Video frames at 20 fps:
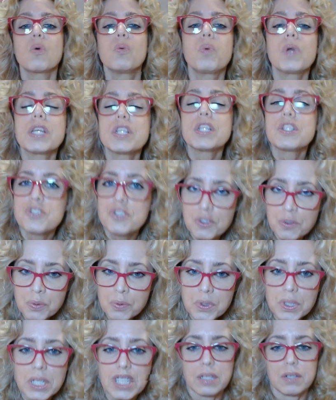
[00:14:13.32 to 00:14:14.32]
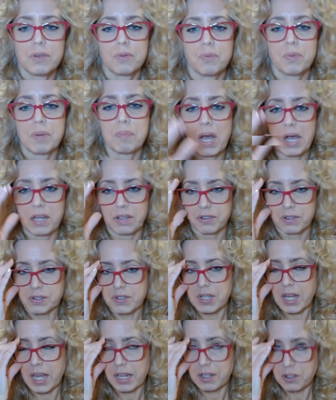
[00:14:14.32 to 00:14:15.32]
We do need
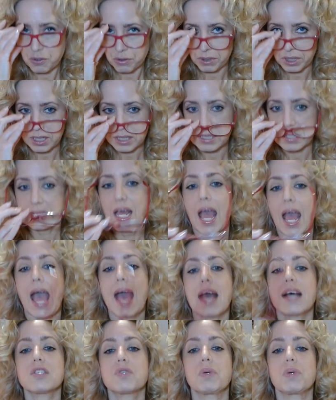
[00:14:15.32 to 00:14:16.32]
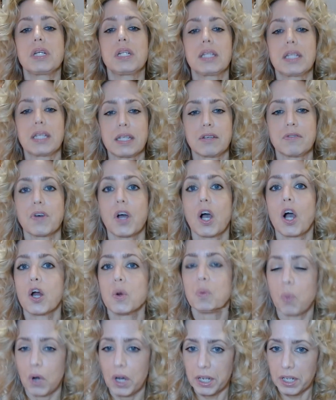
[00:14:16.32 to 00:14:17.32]
reminders and tricks as we live our
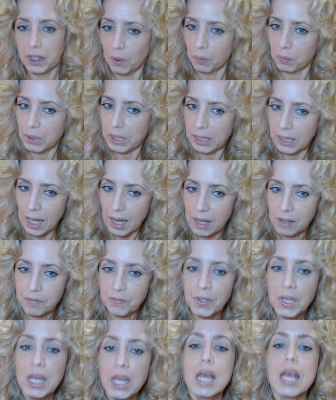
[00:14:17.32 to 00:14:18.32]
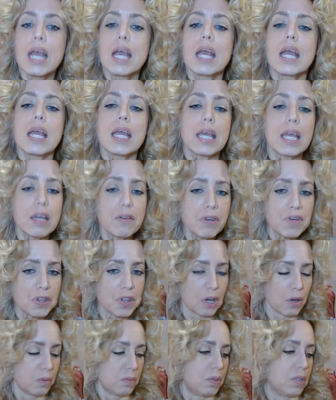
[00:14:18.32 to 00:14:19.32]
one and only life. Even
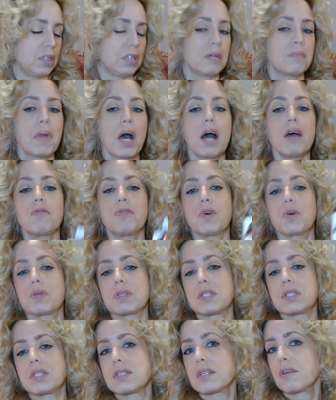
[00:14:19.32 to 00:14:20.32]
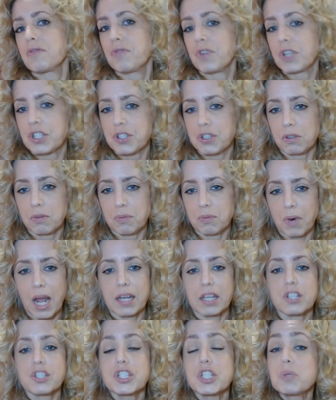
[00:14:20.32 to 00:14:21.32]
though Lamott focuses on fictional
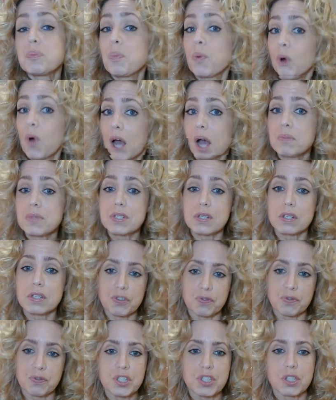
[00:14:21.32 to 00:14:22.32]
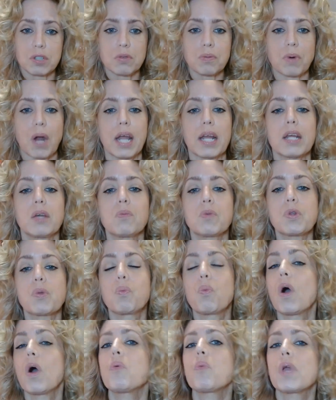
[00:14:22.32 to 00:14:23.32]
writing, she prompts such fictional writing with
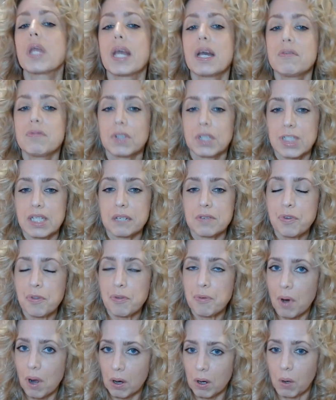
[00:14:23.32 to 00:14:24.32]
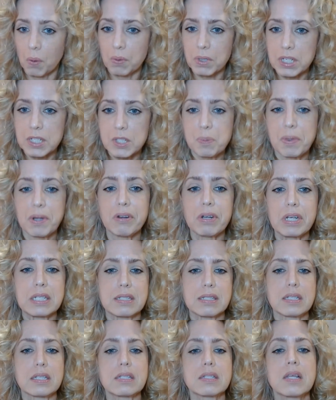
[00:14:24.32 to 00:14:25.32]
what we have lived through our own
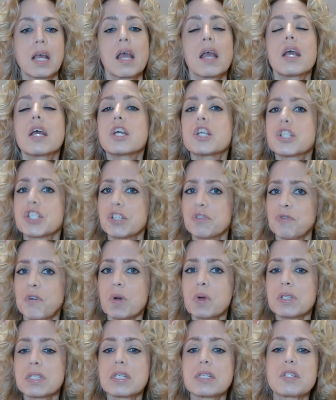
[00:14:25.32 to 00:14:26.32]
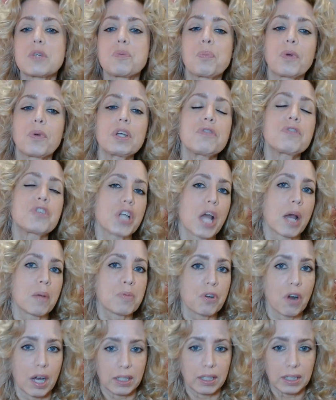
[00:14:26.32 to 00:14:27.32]
experiences. She focuses a brief
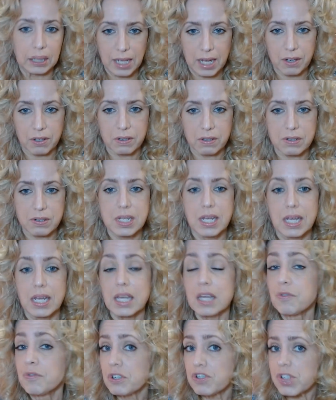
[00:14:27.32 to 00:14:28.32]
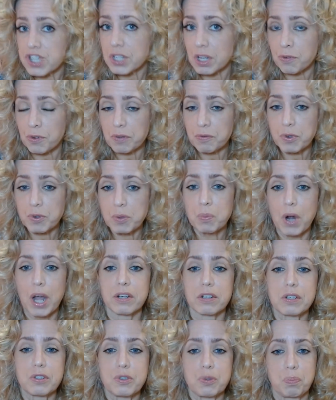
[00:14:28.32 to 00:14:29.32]
chapter on letters. If you're suffering from
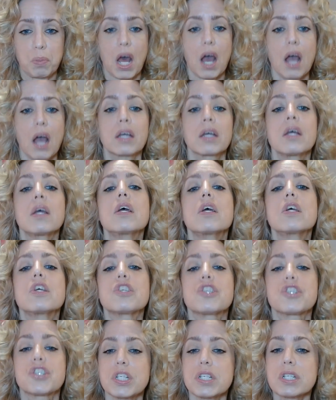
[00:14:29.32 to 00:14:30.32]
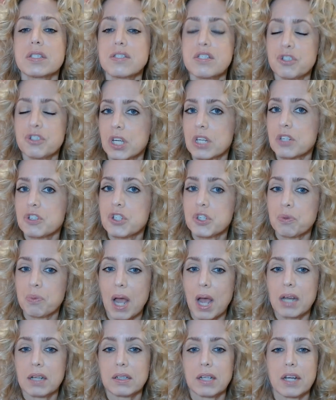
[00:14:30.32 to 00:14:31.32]
writer's block, she suggests you
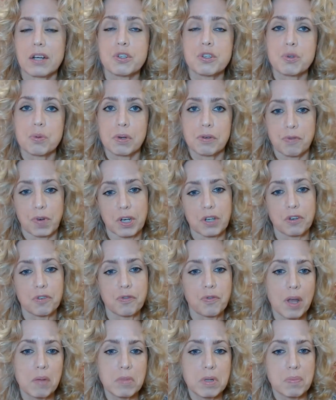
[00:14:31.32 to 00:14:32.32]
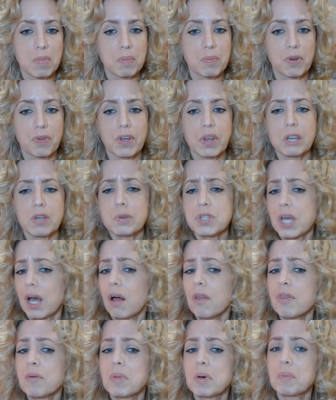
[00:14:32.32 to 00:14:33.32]
write a letter to a friend or family member that you
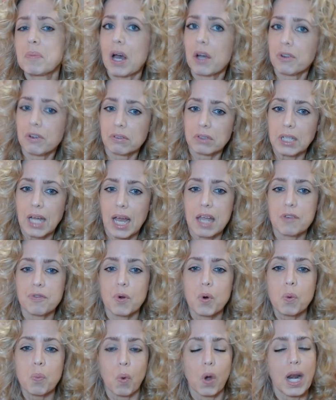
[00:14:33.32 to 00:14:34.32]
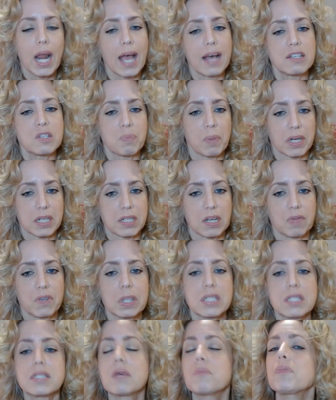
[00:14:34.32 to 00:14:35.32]
tell them about your life or one aspect of
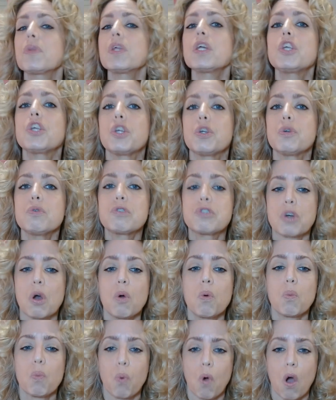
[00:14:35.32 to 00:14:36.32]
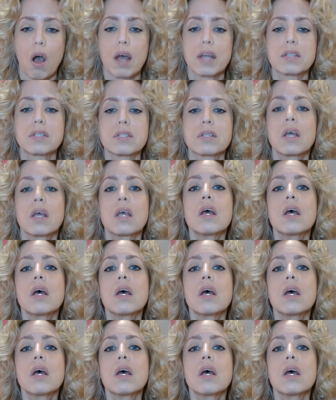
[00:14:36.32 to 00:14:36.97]
it, something you don't want